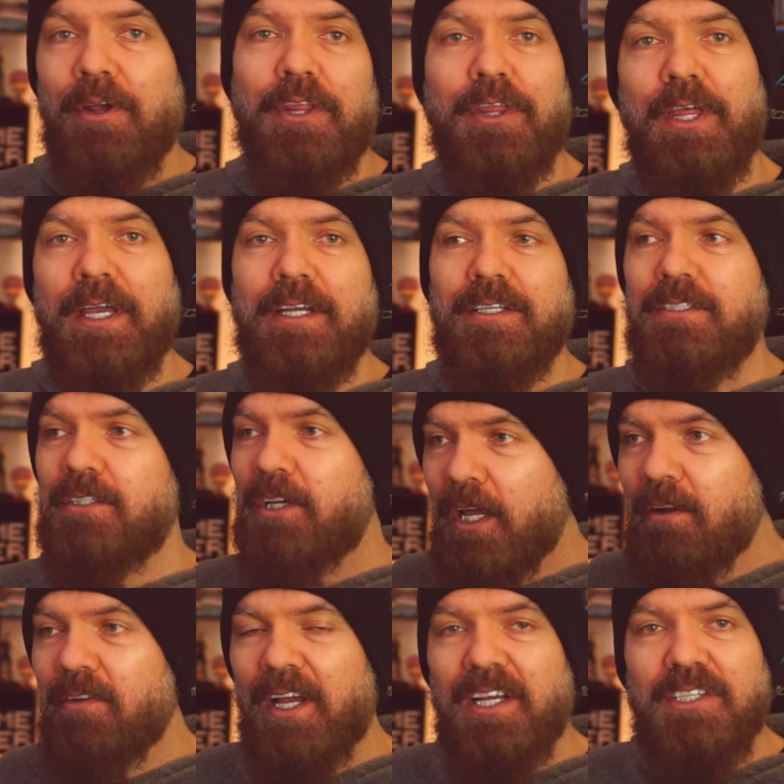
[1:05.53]
things, kind
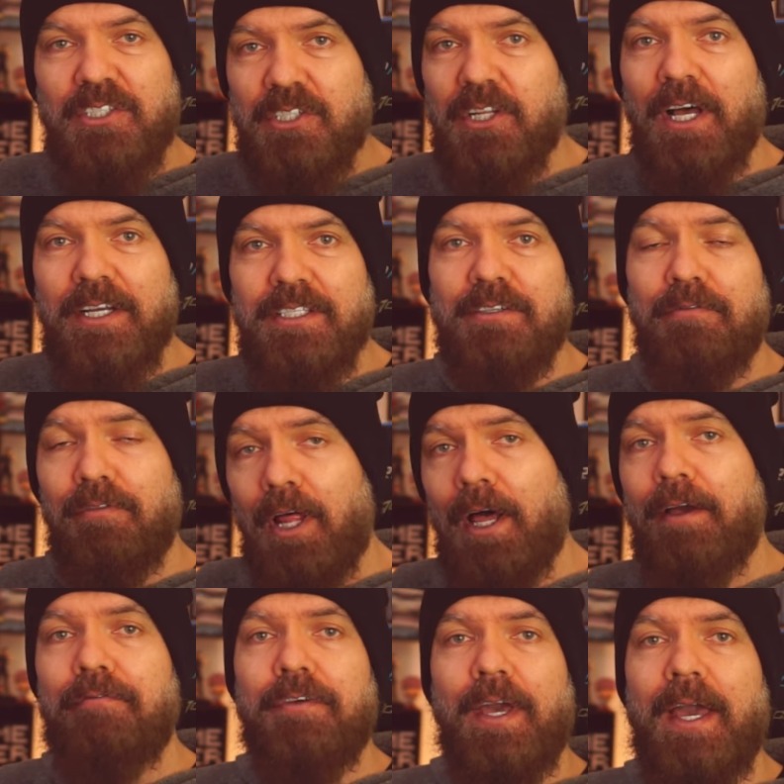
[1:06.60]
of like a slice of
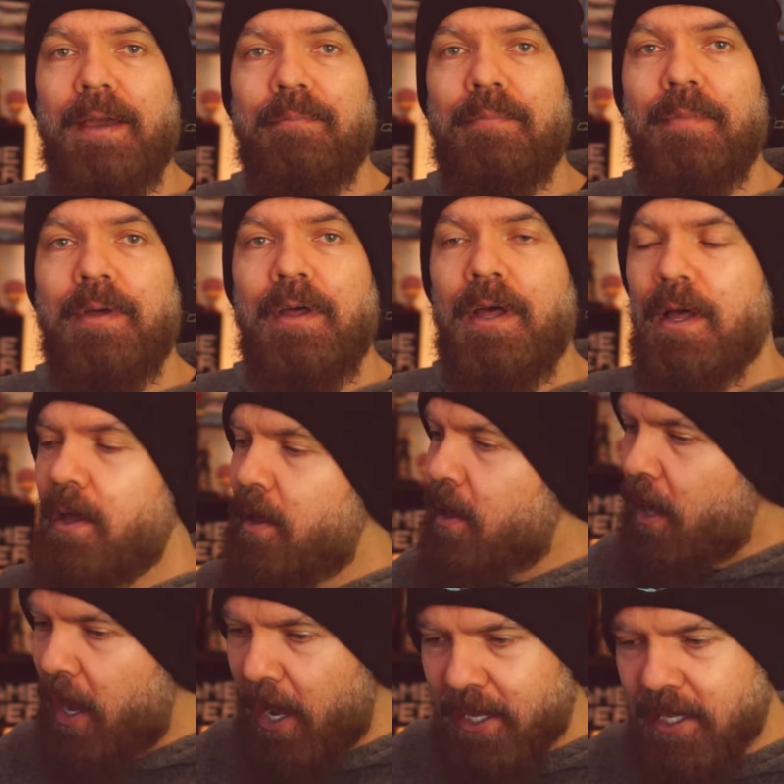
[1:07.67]
life game,
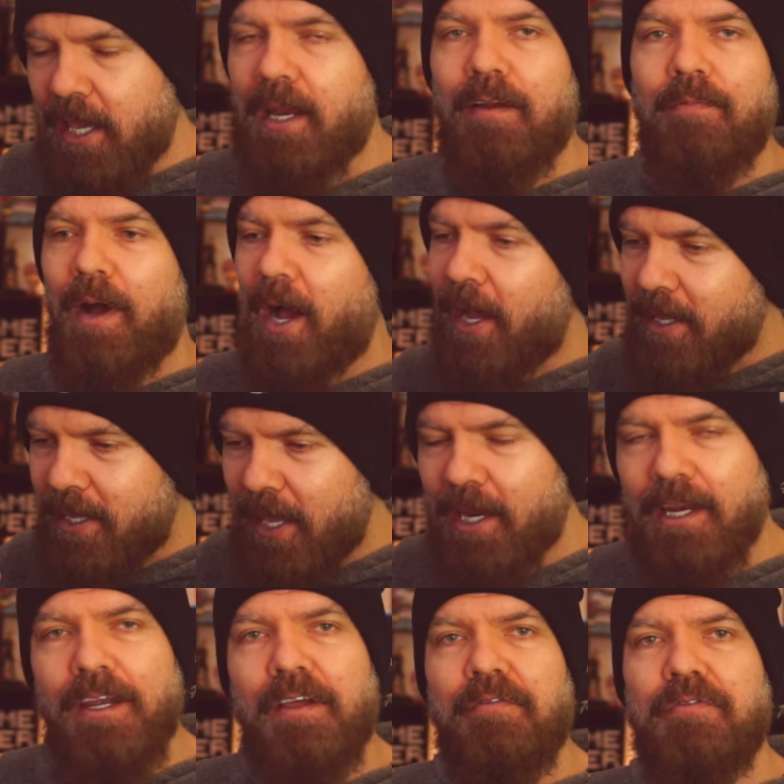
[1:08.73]
I get it. I get
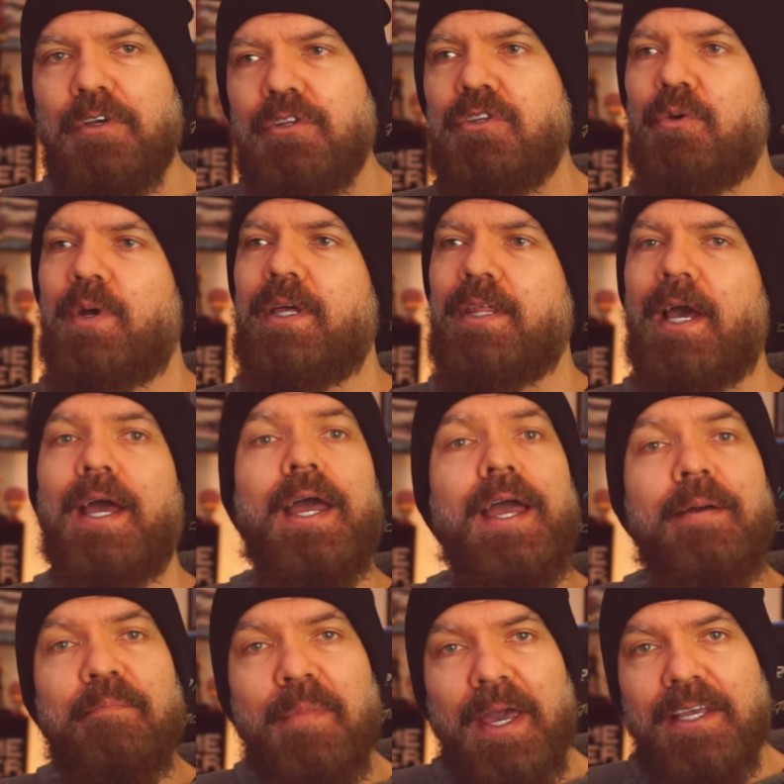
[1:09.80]
it if you're doing that. It
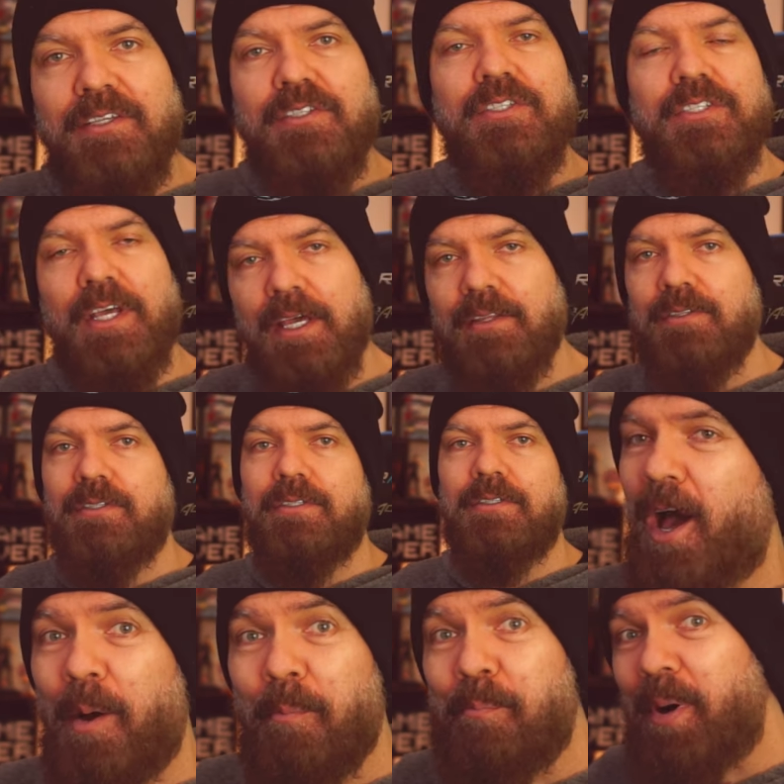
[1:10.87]
makes sense.
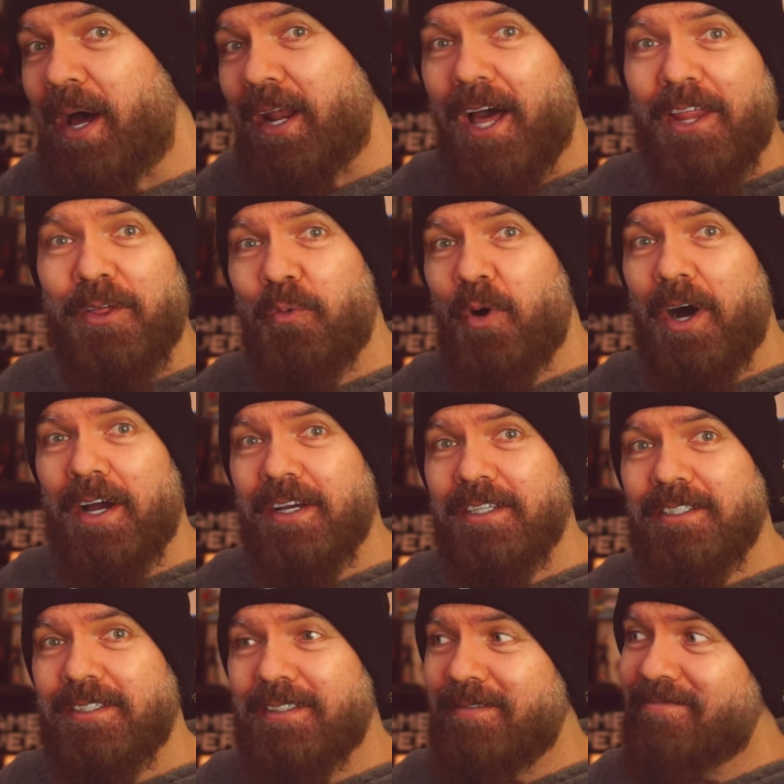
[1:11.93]
But
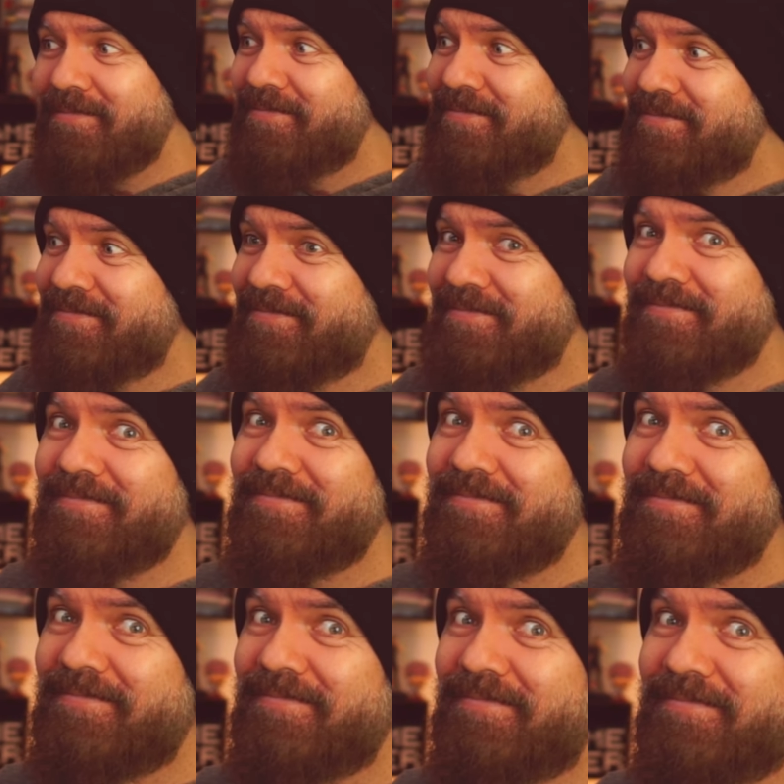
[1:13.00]
otherwise,
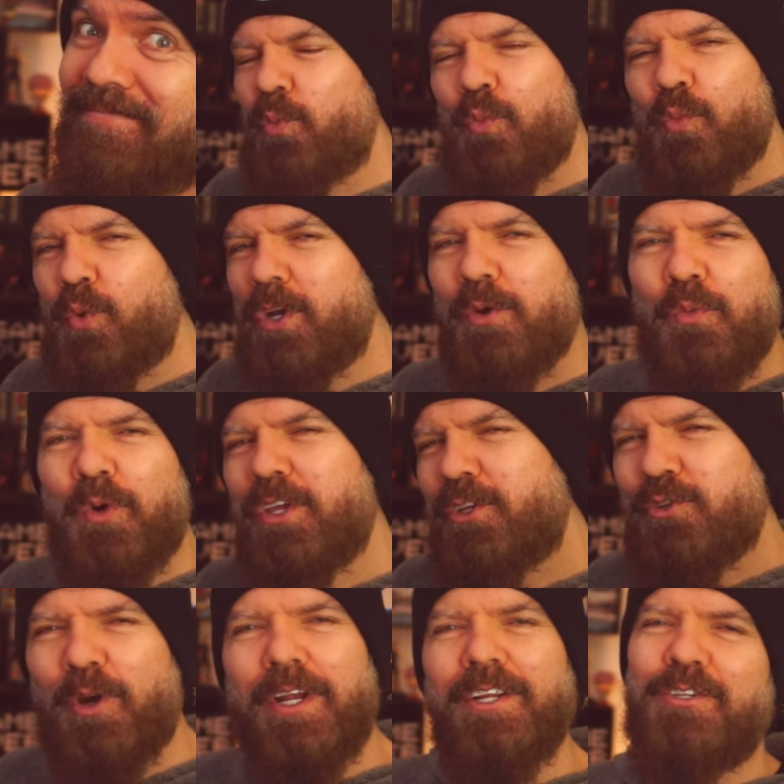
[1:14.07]
what are you
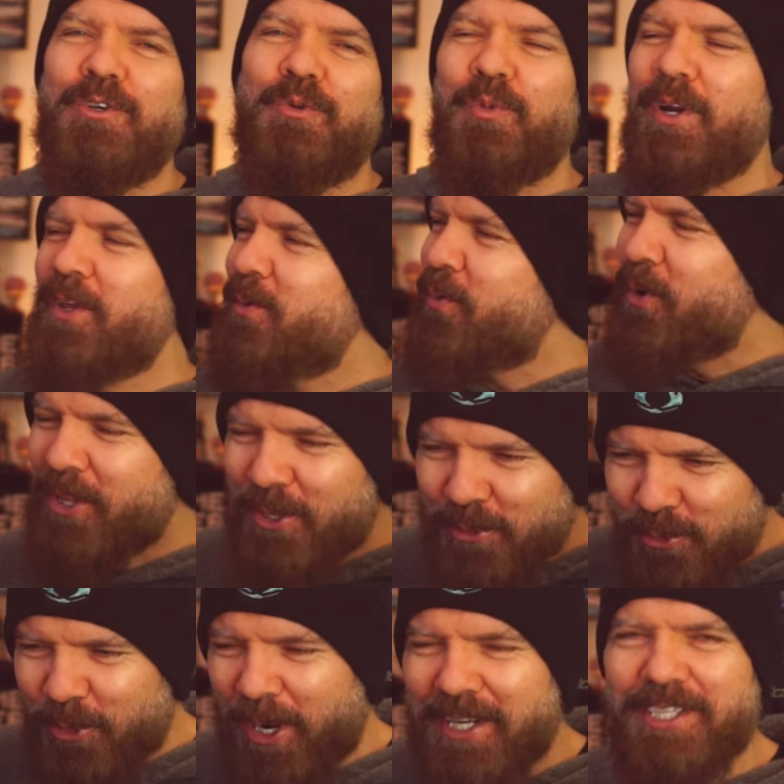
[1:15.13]
trying to do? What are you
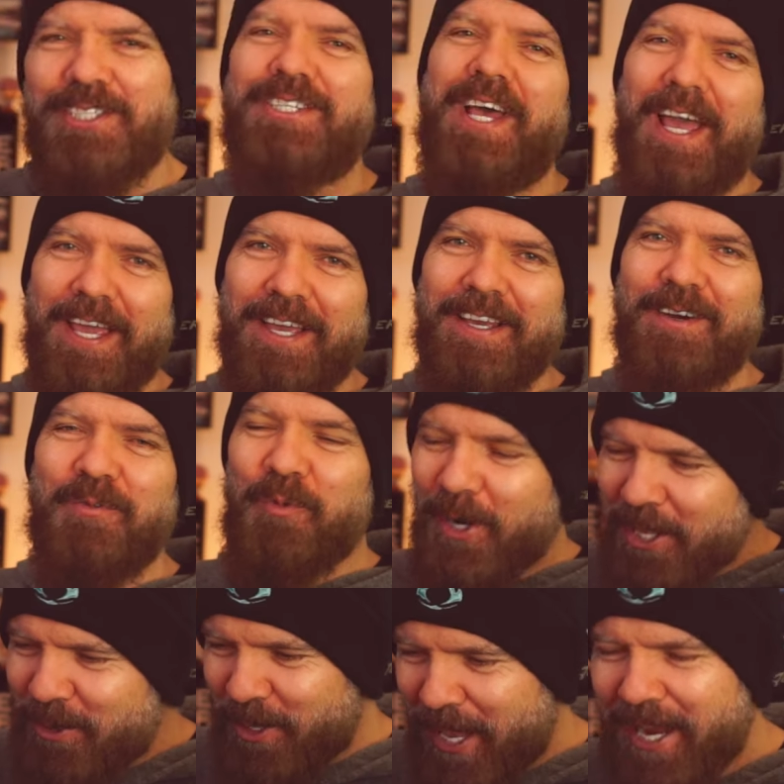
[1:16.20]
trying to say? What are
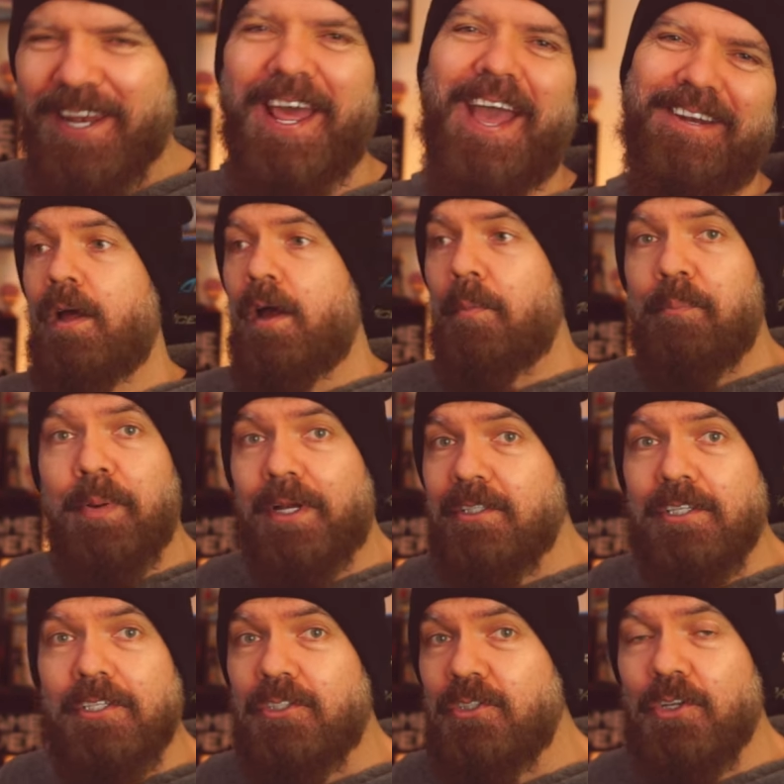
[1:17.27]
you getting at? Because
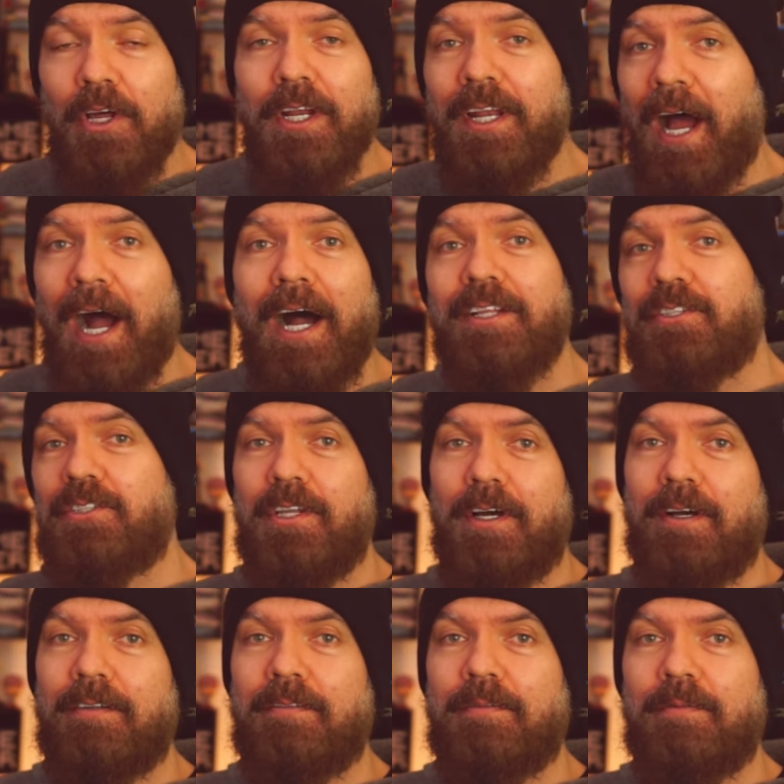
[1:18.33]
it's not an art style.